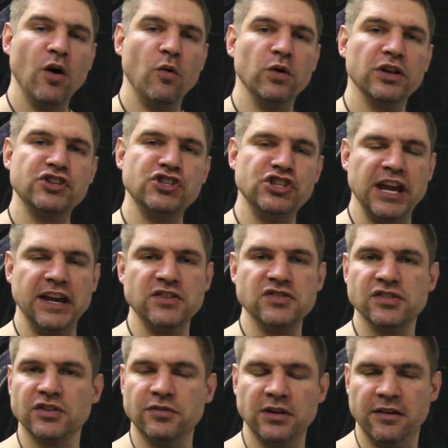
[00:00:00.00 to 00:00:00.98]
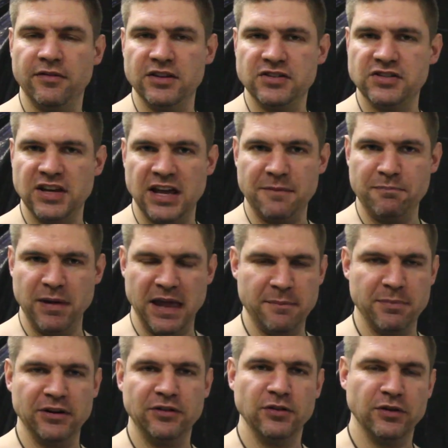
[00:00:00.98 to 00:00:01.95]
we'll change the grit of the
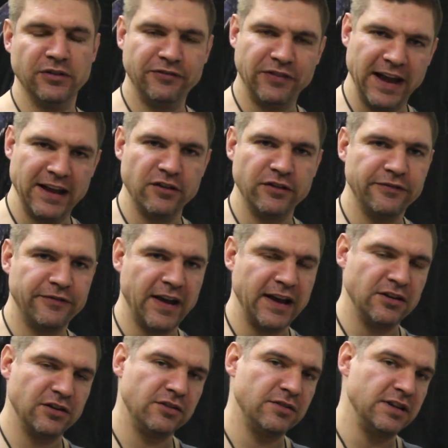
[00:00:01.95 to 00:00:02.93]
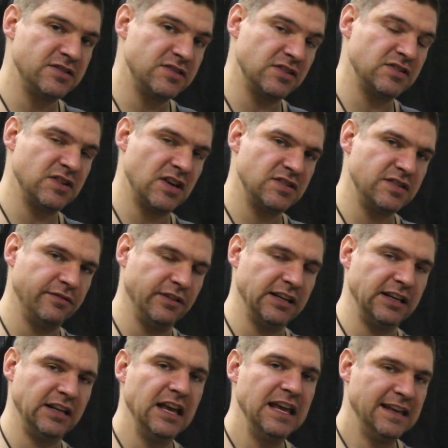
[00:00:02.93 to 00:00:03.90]
sandpaper to a finer and finer grit
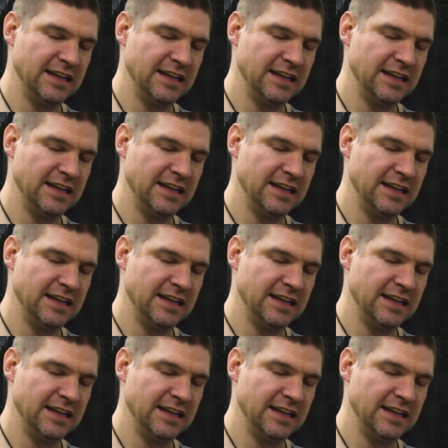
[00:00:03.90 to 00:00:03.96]
successively